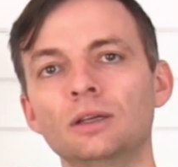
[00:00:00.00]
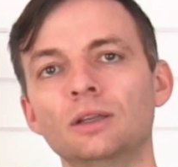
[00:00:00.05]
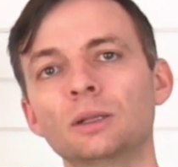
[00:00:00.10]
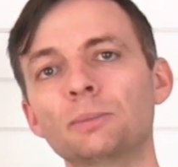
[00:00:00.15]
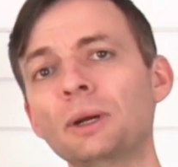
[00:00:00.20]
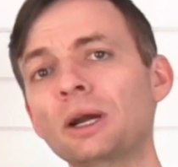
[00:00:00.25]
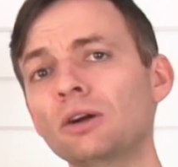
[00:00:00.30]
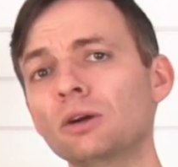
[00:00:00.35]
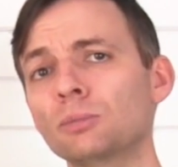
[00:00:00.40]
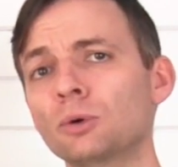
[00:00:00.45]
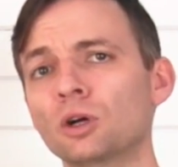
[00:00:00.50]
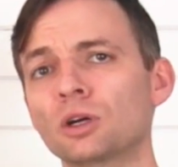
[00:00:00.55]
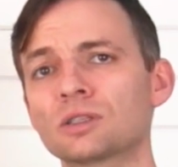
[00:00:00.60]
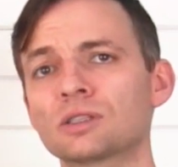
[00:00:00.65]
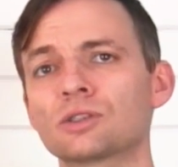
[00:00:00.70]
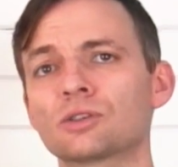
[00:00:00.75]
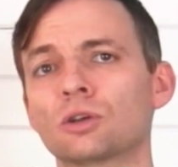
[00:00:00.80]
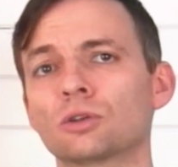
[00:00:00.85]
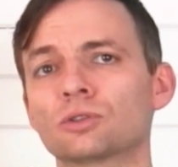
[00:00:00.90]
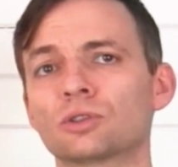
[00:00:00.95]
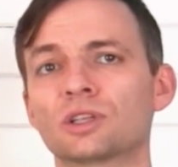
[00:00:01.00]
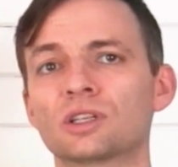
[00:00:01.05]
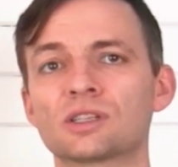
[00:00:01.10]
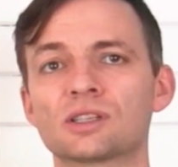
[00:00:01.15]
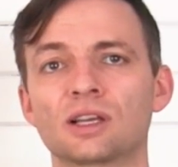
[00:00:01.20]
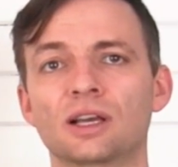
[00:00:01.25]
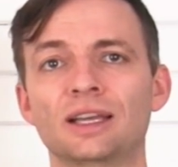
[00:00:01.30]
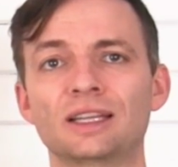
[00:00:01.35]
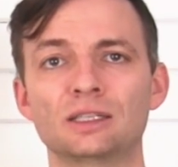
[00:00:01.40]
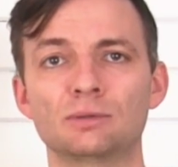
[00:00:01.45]
The power box is also
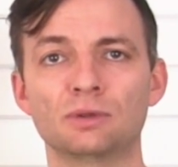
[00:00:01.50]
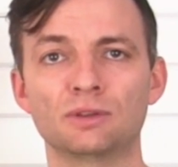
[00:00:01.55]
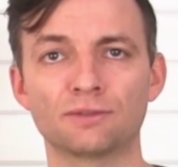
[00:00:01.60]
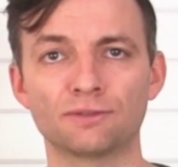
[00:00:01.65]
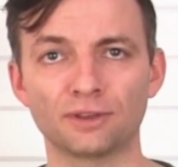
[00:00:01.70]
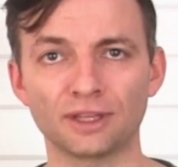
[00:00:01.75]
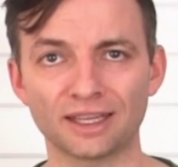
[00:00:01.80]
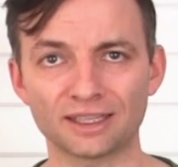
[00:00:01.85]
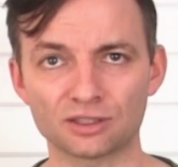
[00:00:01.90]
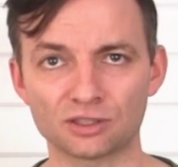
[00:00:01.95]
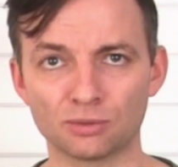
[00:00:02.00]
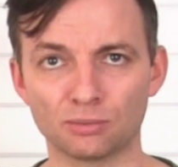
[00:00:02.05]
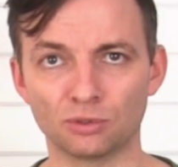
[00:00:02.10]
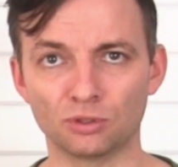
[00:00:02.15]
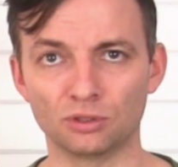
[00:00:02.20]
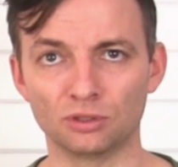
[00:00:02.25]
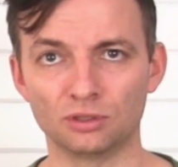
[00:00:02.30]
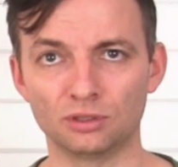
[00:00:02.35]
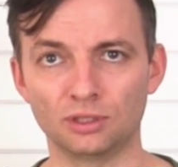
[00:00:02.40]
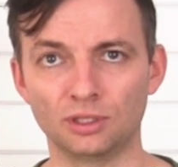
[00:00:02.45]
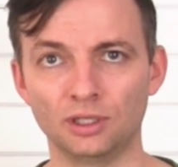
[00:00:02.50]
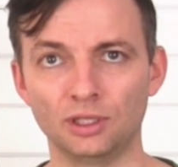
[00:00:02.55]
designed to be flexible.